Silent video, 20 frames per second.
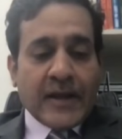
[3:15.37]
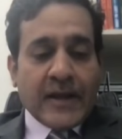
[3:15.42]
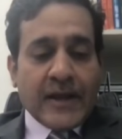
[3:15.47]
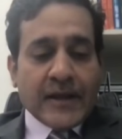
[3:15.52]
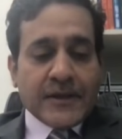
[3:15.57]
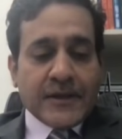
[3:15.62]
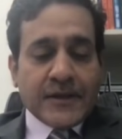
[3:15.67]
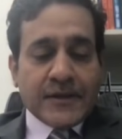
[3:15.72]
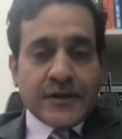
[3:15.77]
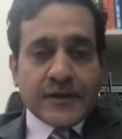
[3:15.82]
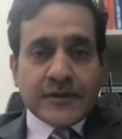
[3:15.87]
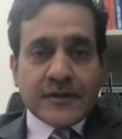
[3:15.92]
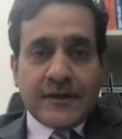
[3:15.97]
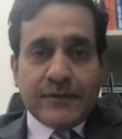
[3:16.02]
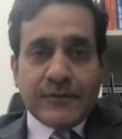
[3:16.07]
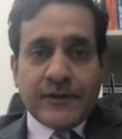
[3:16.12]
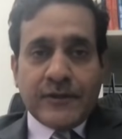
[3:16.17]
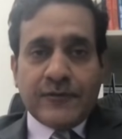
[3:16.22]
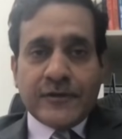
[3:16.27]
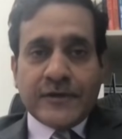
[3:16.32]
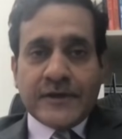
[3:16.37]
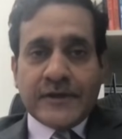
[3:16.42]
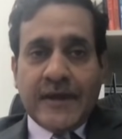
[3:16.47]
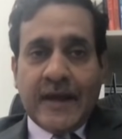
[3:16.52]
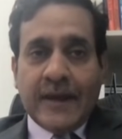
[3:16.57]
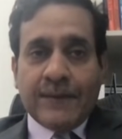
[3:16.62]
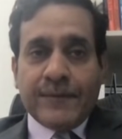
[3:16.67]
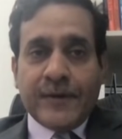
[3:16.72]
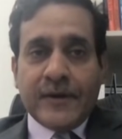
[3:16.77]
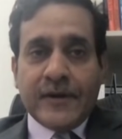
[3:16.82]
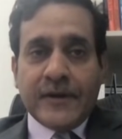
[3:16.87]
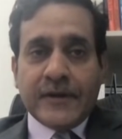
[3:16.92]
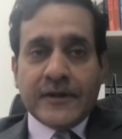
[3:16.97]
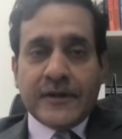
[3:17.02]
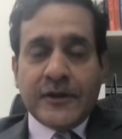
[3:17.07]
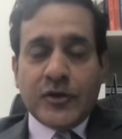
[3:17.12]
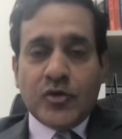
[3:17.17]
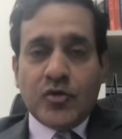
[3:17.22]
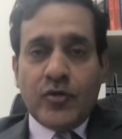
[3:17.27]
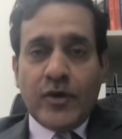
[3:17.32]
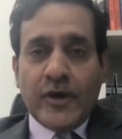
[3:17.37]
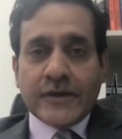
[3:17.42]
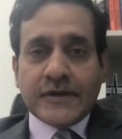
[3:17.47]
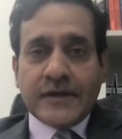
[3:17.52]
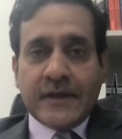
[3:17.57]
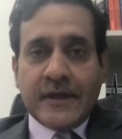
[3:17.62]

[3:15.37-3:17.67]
And I think this is something which has happened in the US